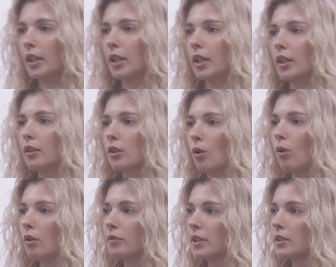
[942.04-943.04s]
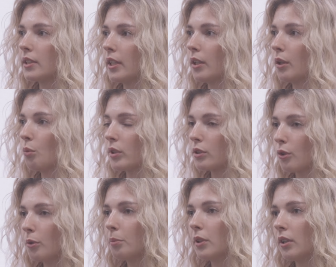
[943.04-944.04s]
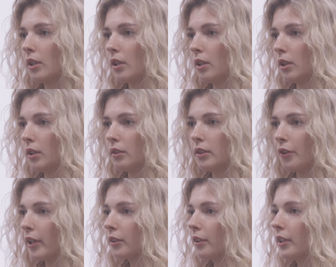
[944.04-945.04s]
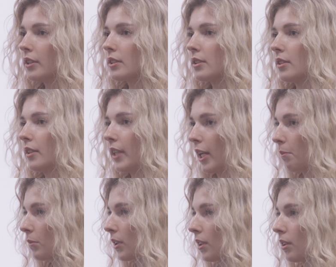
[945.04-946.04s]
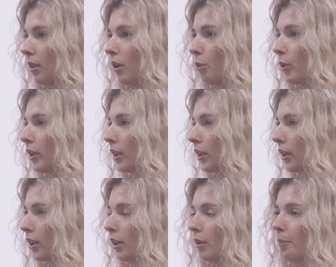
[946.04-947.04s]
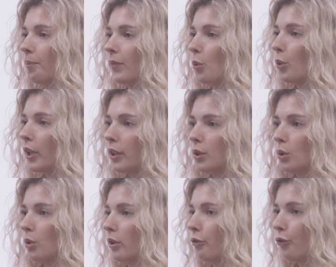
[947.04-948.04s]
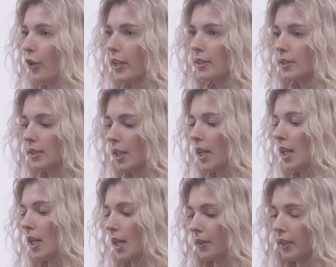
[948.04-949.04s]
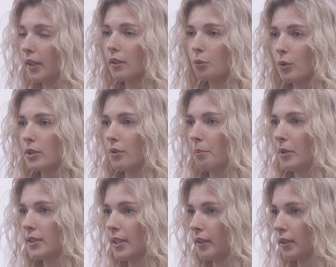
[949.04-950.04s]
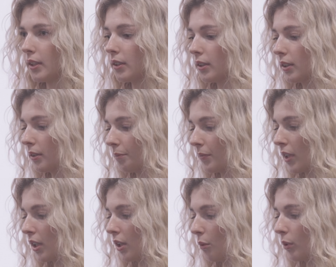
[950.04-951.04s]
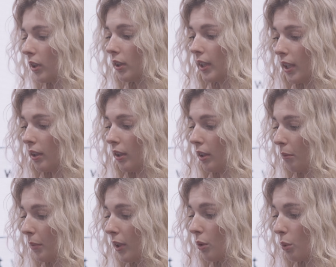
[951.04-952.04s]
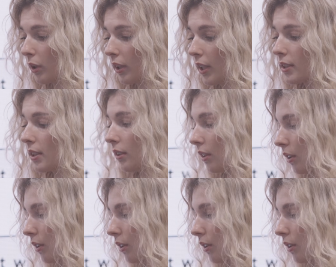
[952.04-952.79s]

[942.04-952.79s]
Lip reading: that all of this data was grouped in directories named with the word or phrase that it was representing, with the data being organized.